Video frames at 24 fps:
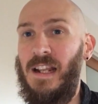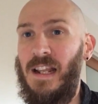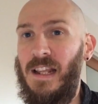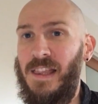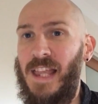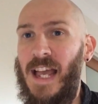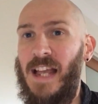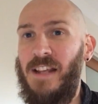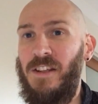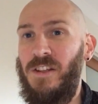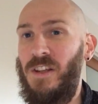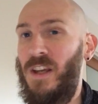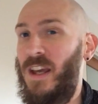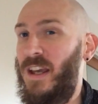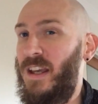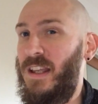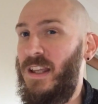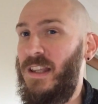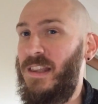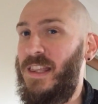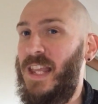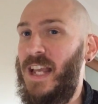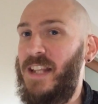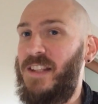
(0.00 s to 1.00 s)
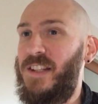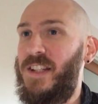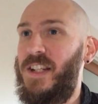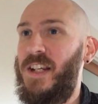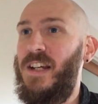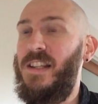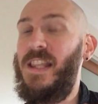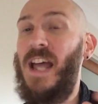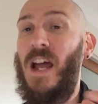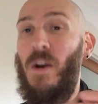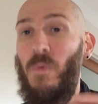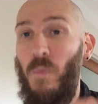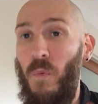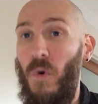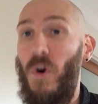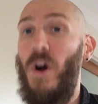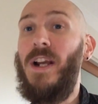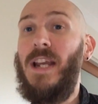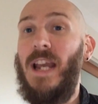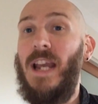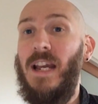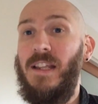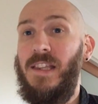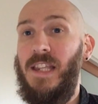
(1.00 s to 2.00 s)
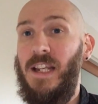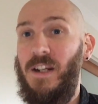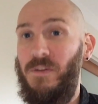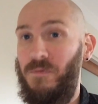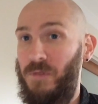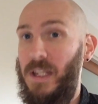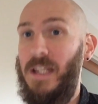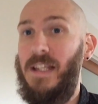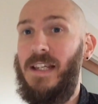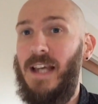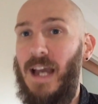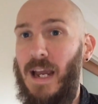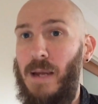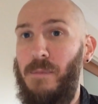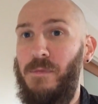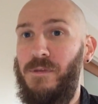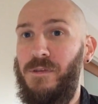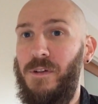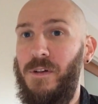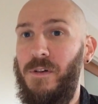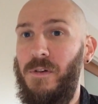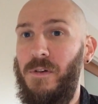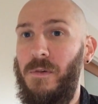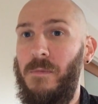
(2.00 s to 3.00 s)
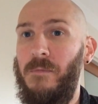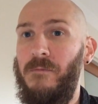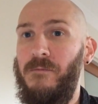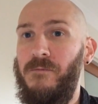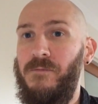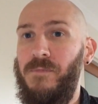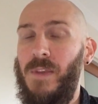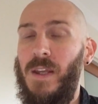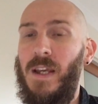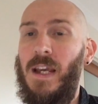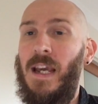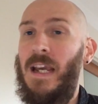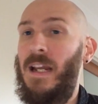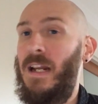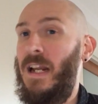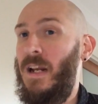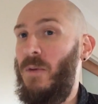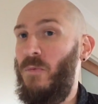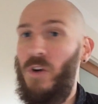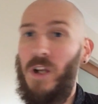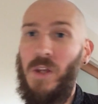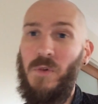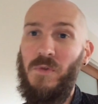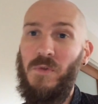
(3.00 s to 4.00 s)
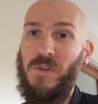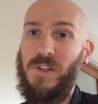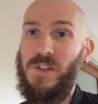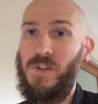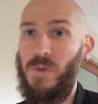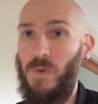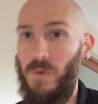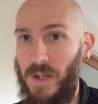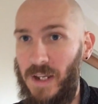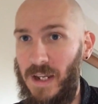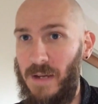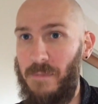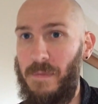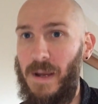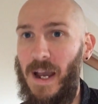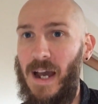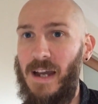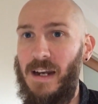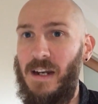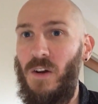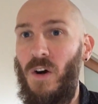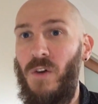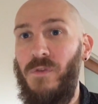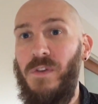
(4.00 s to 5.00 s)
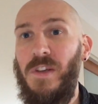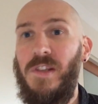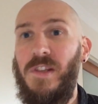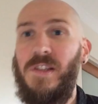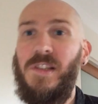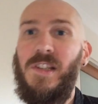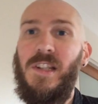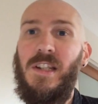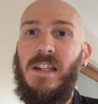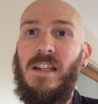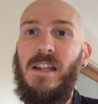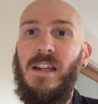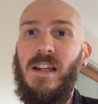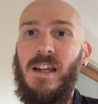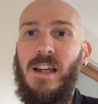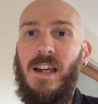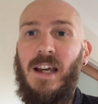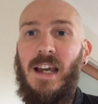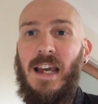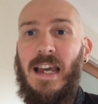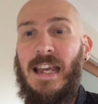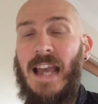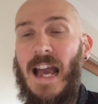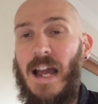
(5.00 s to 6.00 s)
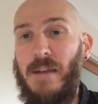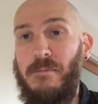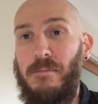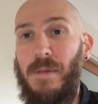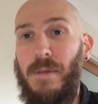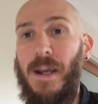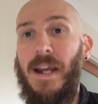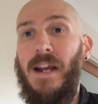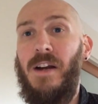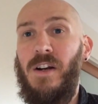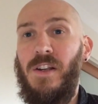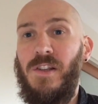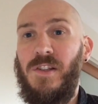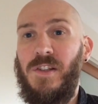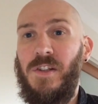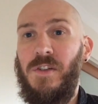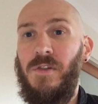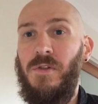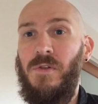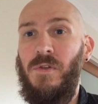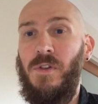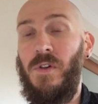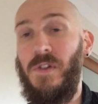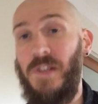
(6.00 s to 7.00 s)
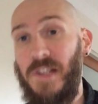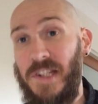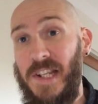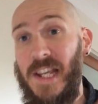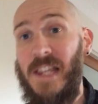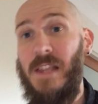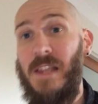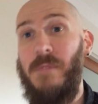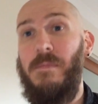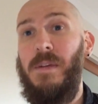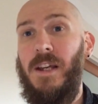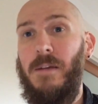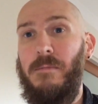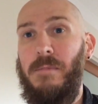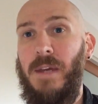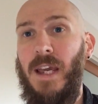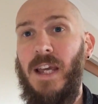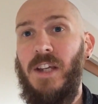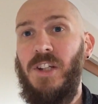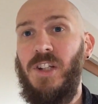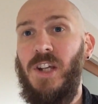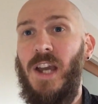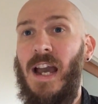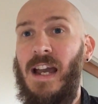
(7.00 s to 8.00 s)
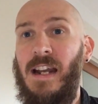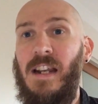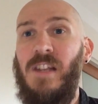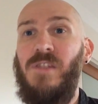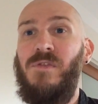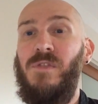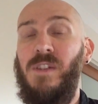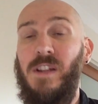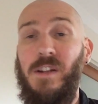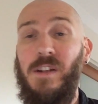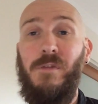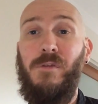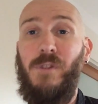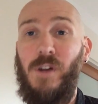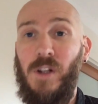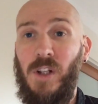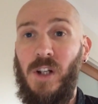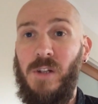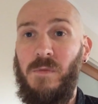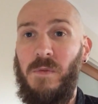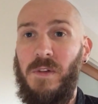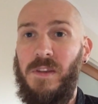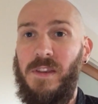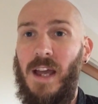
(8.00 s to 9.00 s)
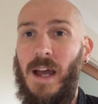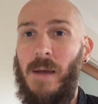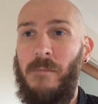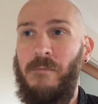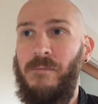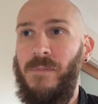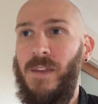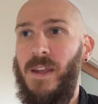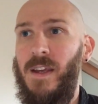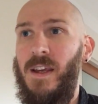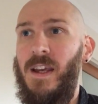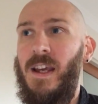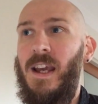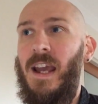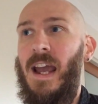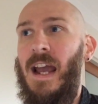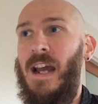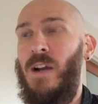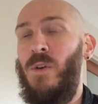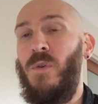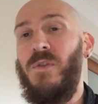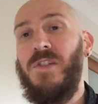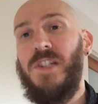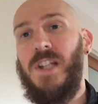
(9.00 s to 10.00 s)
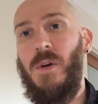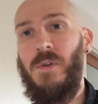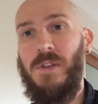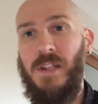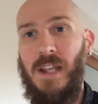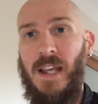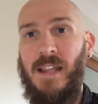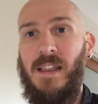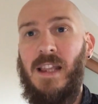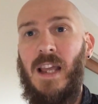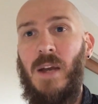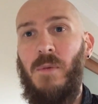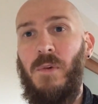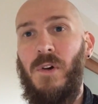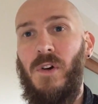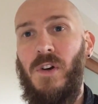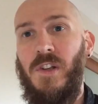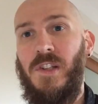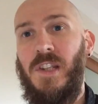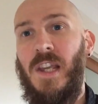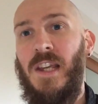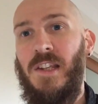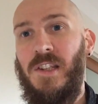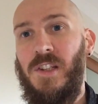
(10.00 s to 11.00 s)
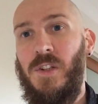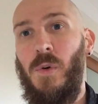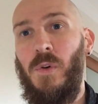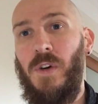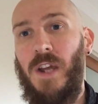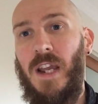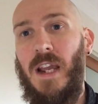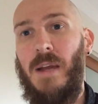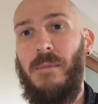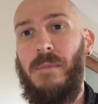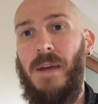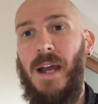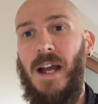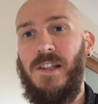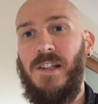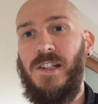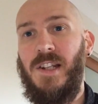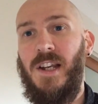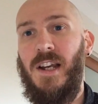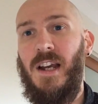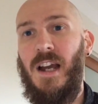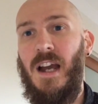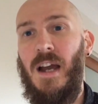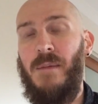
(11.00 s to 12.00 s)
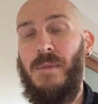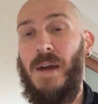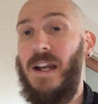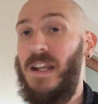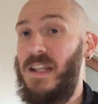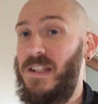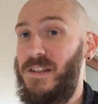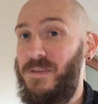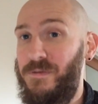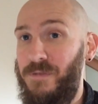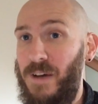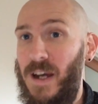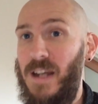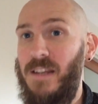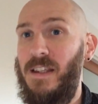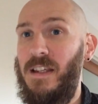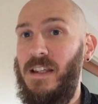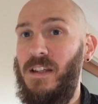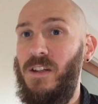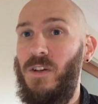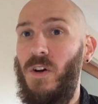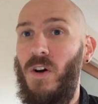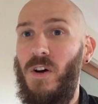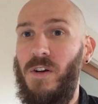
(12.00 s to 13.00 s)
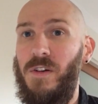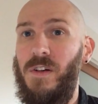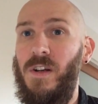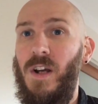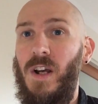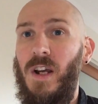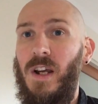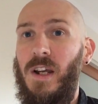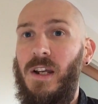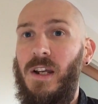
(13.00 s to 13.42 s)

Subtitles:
that work ethic really came through in what he was talking about. And obviously, he had parents who could see the bigger picture, and he's really followed with that. And also at the end there, where he's talking about his faith in God.